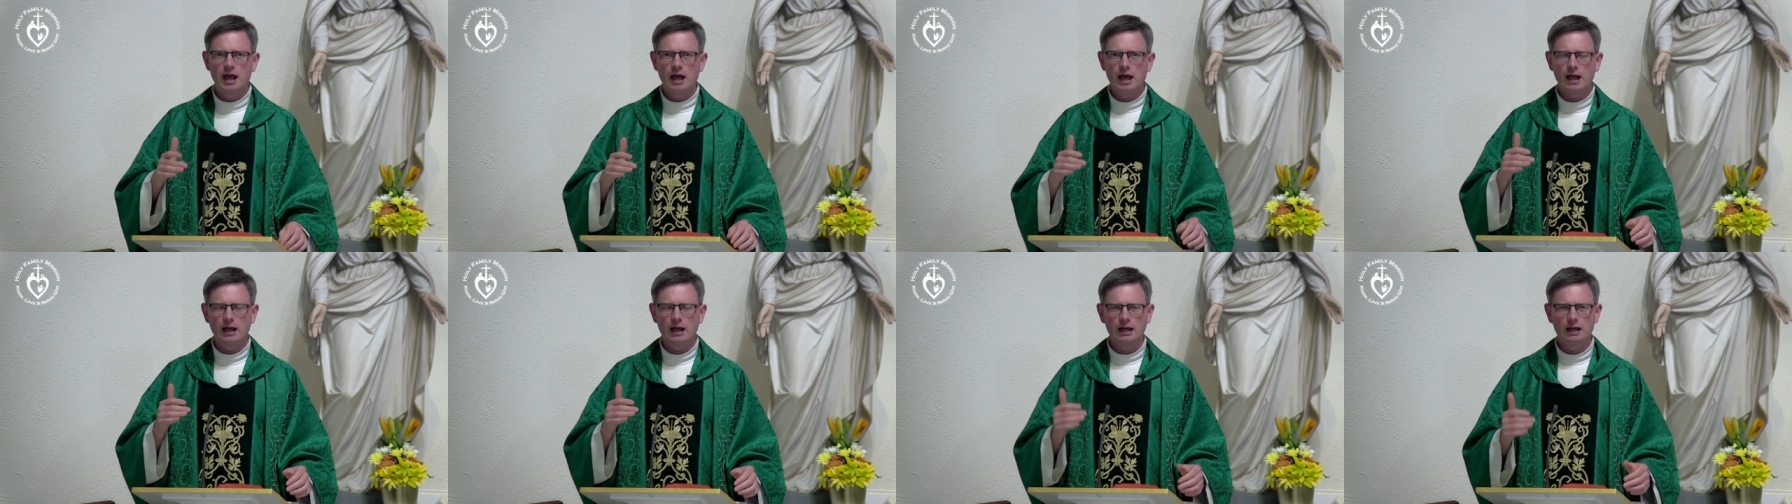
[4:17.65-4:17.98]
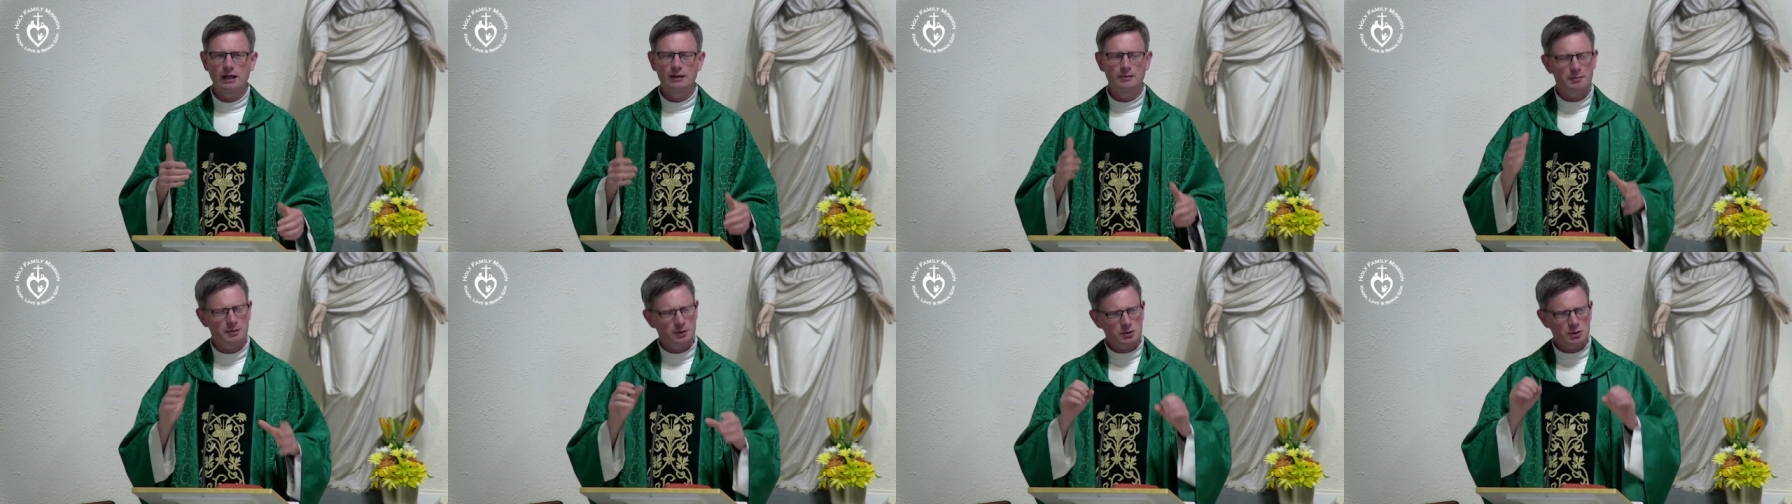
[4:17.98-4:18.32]
Uh, and I
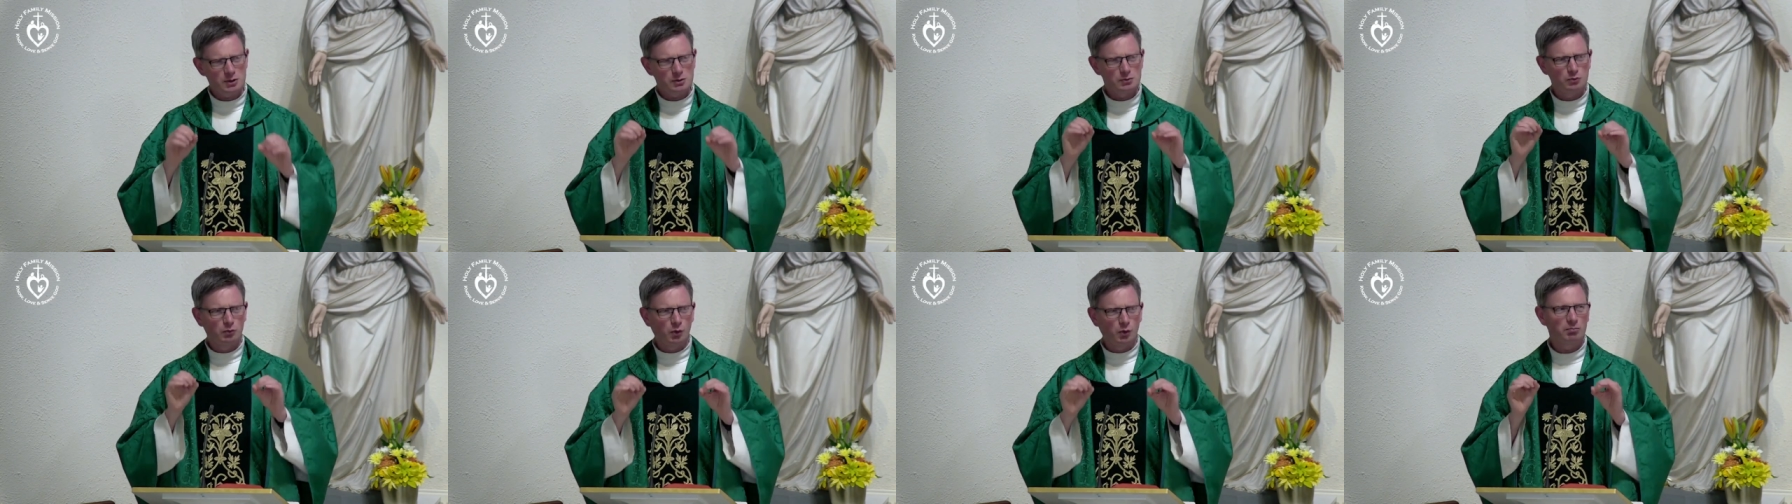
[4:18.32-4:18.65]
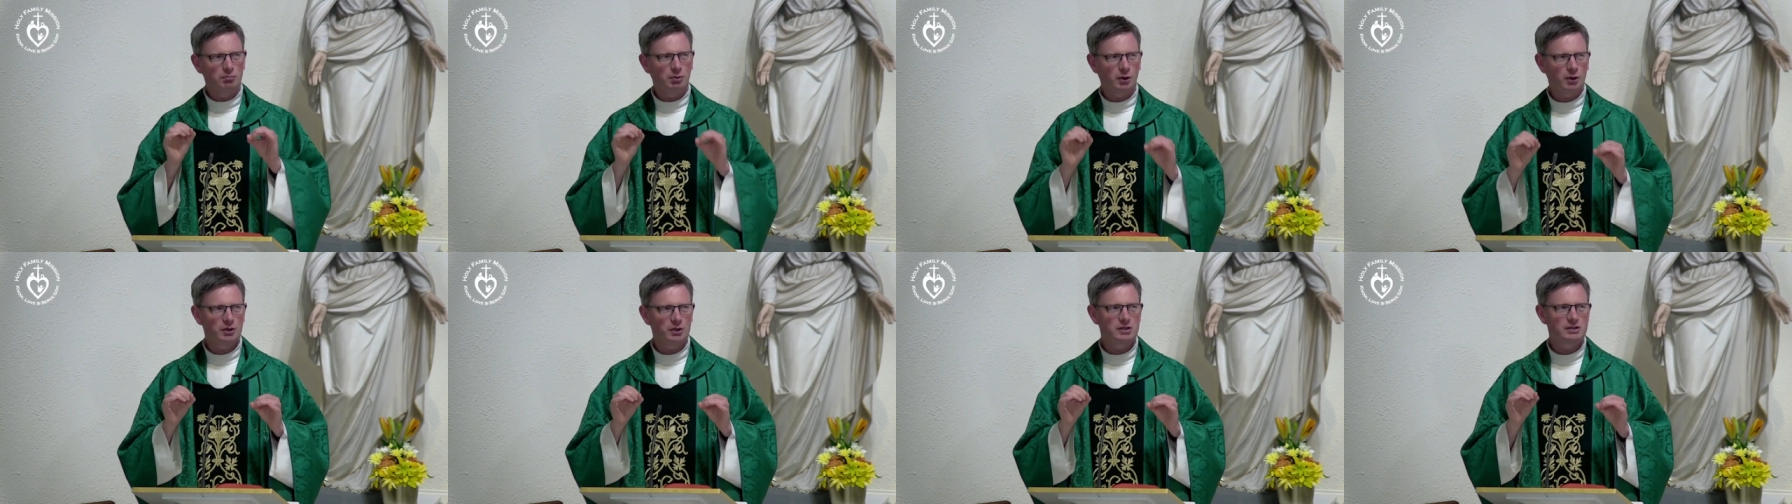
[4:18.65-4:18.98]
remember there was this one
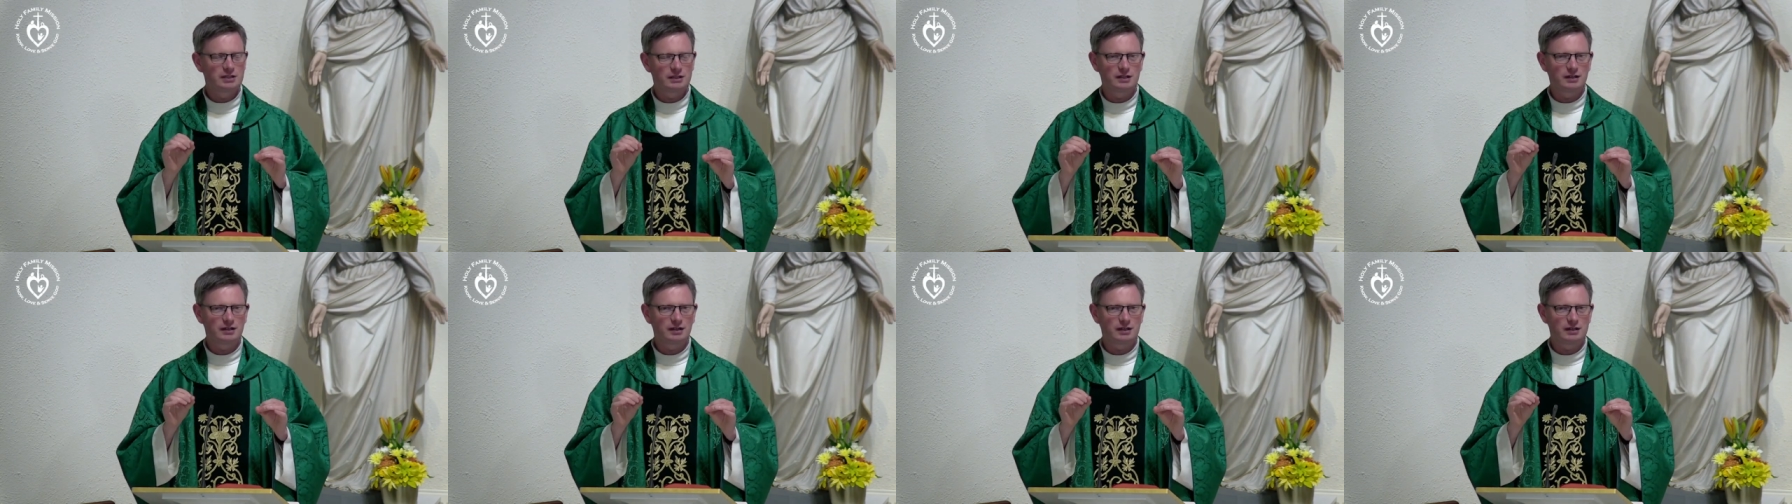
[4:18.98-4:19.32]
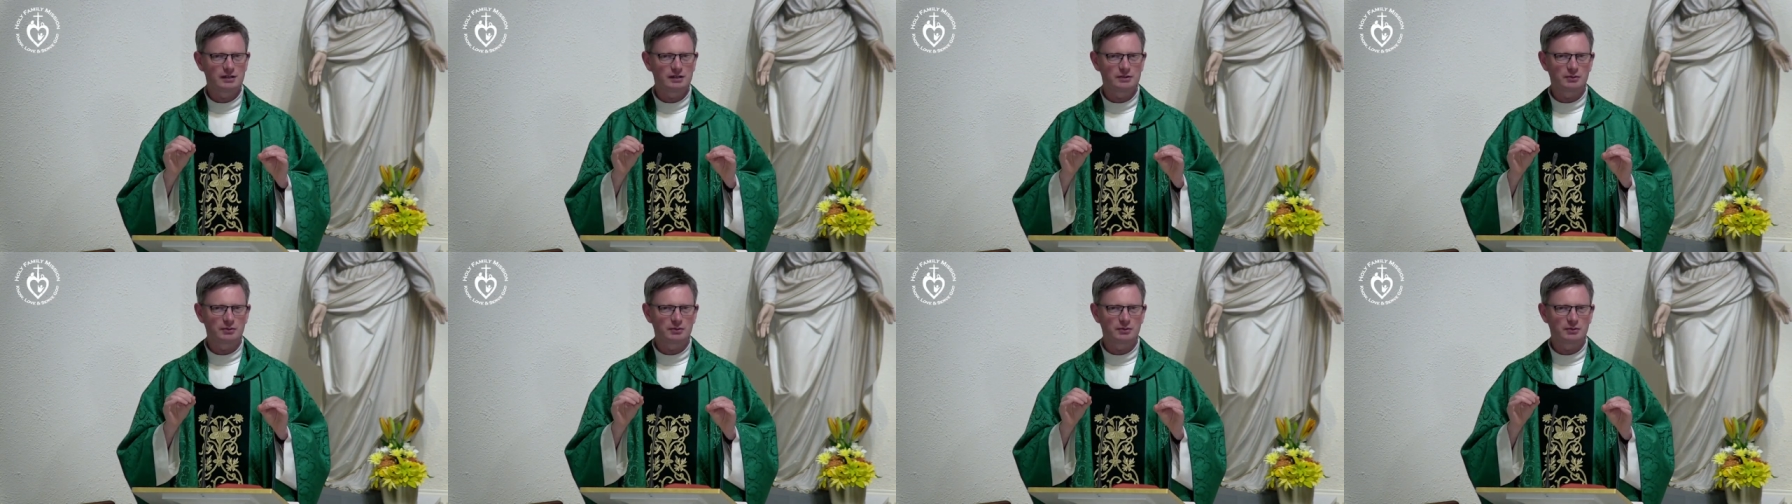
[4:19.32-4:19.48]
point in the night